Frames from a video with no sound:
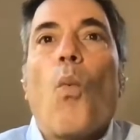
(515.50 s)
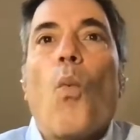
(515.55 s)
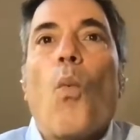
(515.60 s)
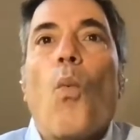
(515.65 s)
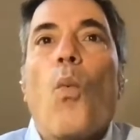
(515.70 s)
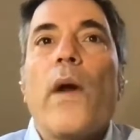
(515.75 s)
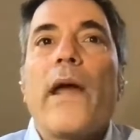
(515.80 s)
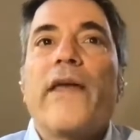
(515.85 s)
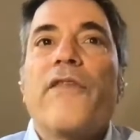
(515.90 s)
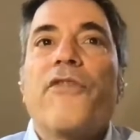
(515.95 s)

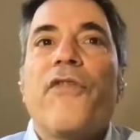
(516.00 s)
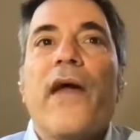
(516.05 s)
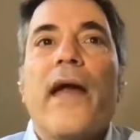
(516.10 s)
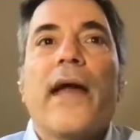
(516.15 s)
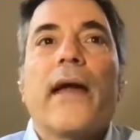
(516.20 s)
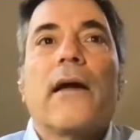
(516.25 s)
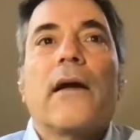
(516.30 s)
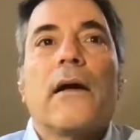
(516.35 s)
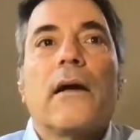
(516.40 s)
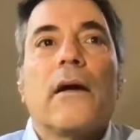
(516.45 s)

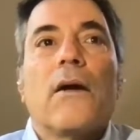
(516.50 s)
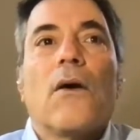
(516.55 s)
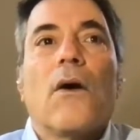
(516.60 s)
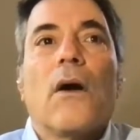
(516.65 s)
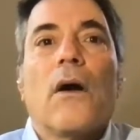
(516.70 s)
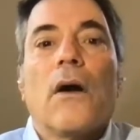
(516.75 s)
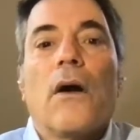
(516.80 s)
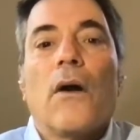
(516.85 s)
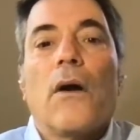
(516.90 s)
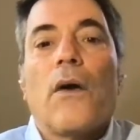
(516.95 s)

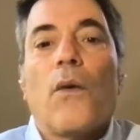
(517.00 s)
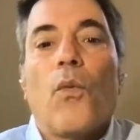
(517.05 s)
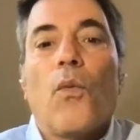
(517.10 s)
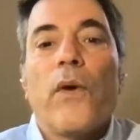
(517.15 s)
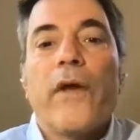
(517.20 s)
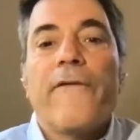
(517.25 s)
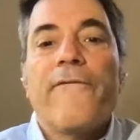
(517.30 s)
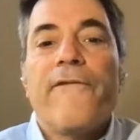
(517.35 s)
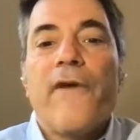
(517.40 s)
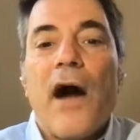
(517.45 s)

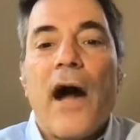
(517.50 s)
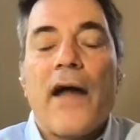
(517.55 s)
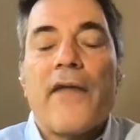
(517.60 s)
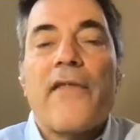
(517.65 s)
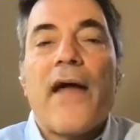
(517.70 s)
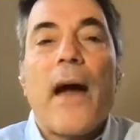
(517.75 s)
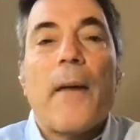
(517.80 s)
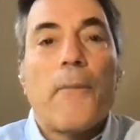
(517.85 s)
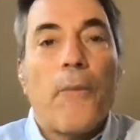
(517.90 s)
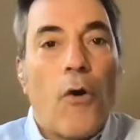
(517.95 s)
we find
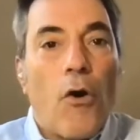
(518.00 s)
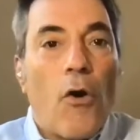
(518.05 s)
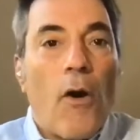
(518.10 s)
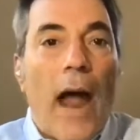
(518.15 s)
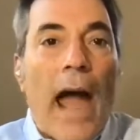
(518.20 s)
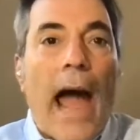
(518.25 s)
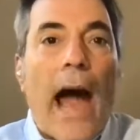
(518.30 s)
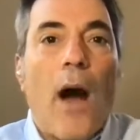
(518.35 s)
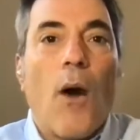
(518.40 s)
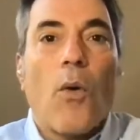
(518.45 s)
that per
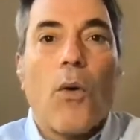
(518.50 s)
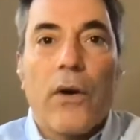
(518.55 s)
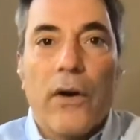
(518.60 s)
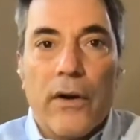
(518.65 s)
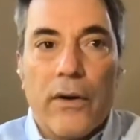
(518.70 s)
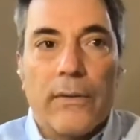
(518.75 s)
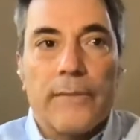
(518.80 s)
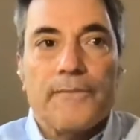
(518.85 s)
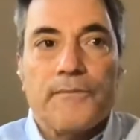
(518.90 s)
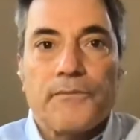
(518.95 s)

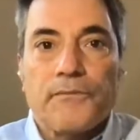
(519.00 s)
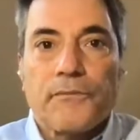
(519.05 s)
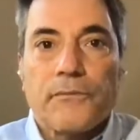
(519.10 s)
hour,